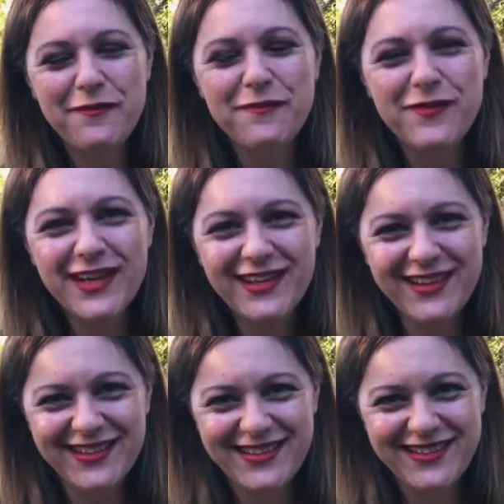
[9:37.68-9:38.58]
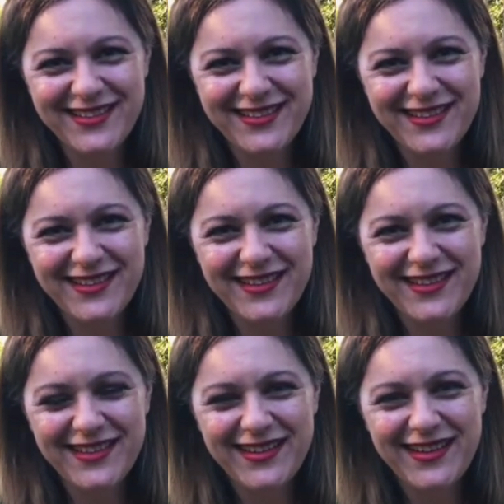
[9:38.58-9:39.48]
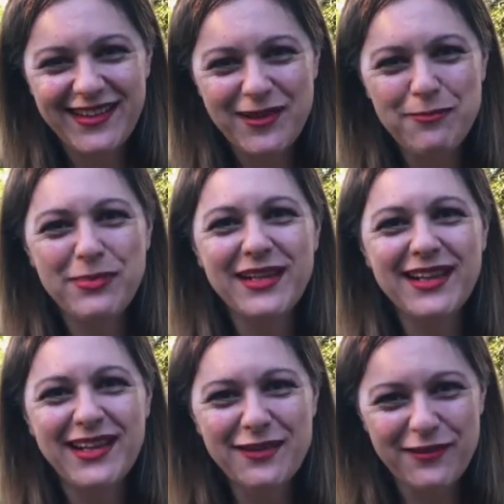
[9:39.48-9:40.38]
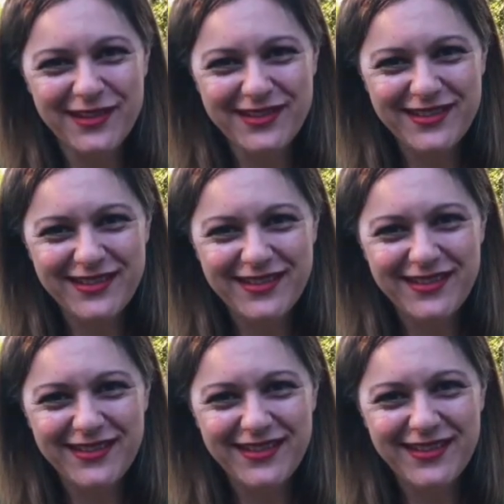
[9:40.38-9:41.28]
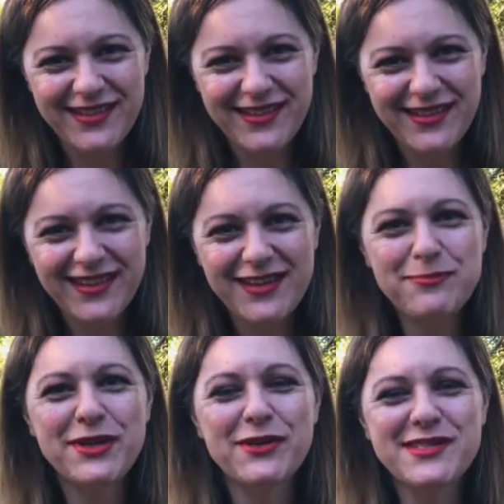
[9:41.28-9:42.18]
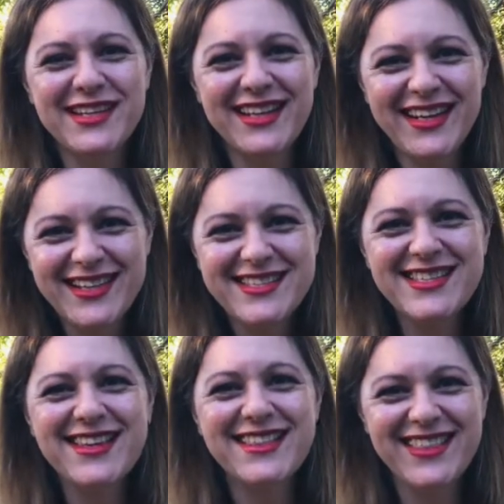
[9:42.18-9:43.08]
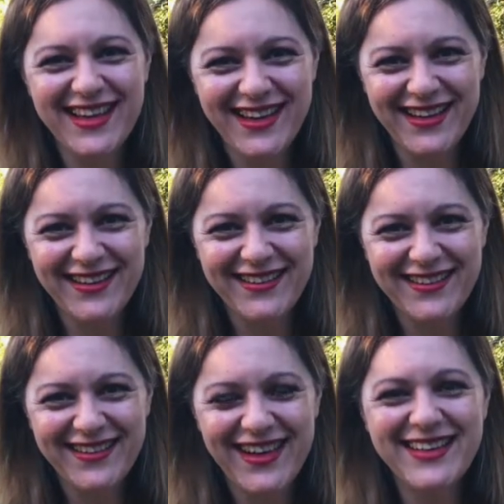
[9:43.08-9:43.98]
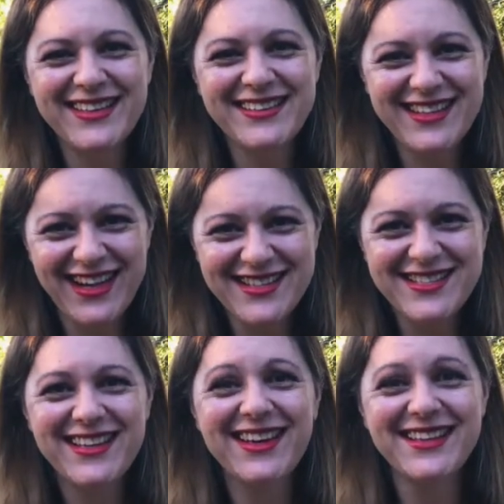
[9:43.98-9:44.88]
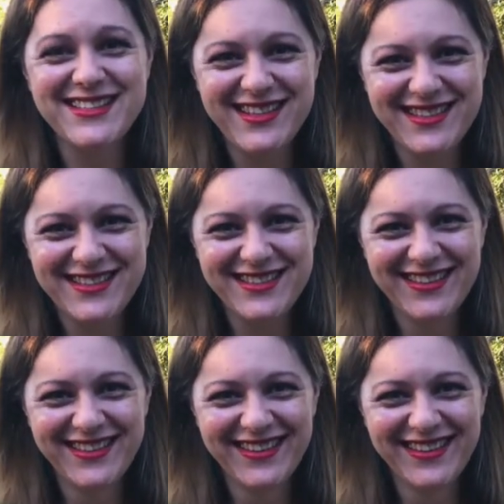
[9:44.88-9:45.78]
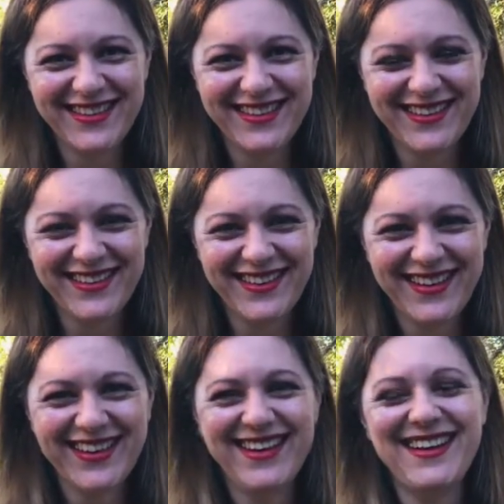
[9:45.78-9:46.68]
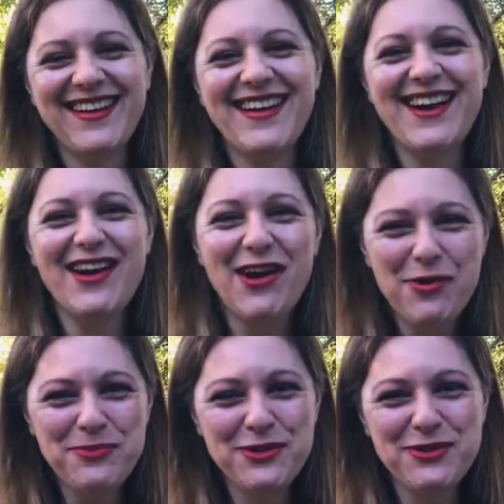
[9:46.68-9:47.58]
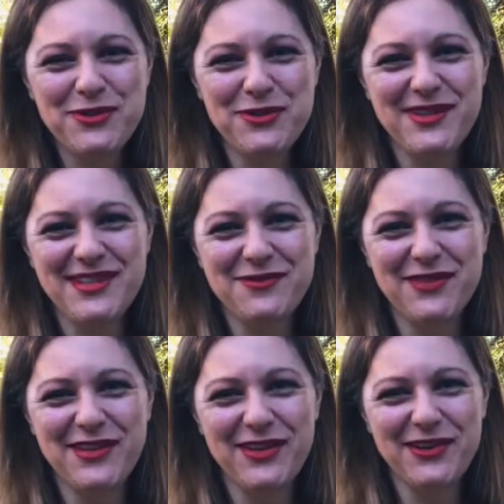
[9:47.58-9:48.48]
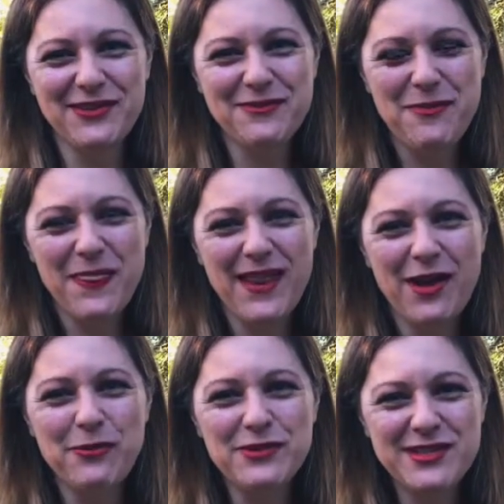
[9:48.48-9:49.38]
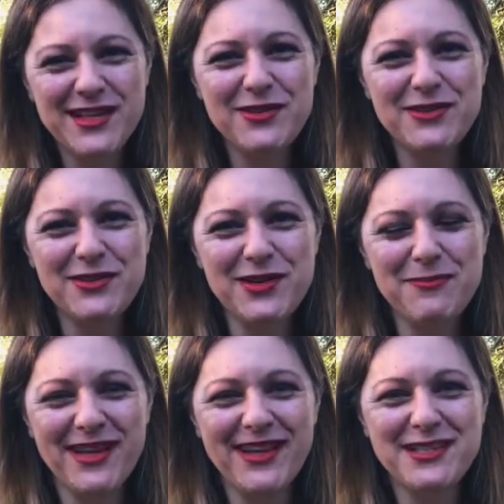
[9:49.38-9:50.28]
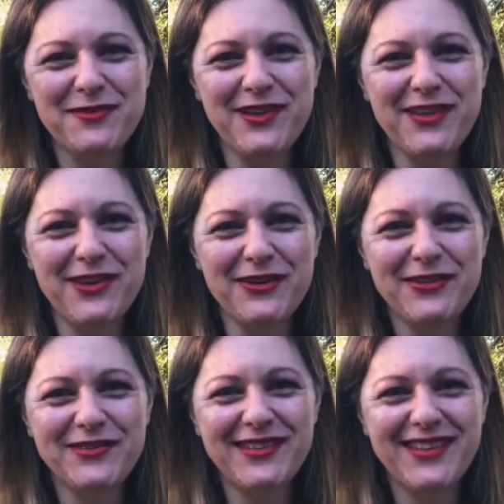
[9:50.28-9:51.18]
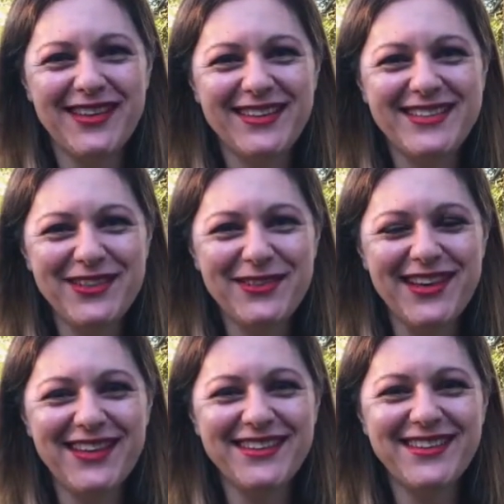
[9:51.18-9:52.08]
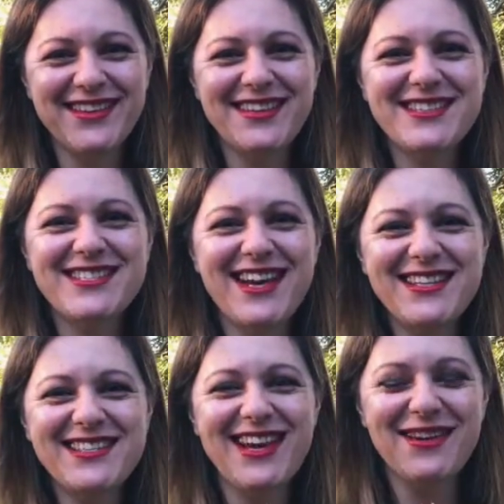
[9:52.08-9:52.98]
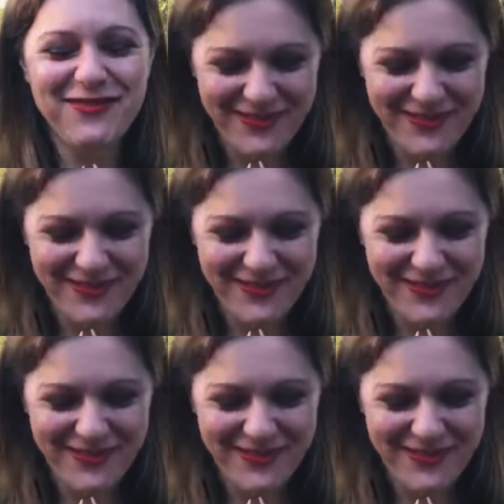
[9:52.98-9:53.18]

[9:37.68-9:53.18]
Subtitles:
feel it, believe it, because it is there and it does exist. I hope you enjoyed this video. I will see you soon in my next video. Till then, stay safe